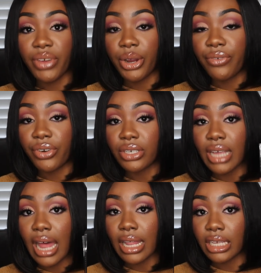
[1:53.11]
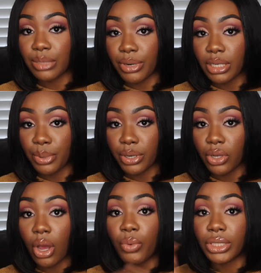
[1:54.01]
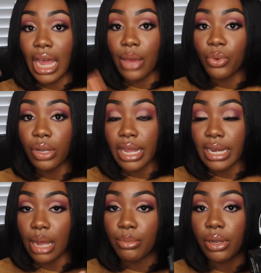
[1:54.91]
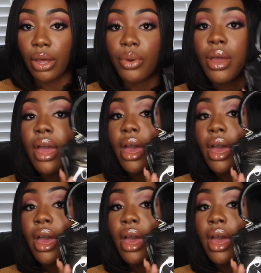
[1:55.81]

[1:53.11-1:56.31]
very first AliExpress purse haul, which I will link down below.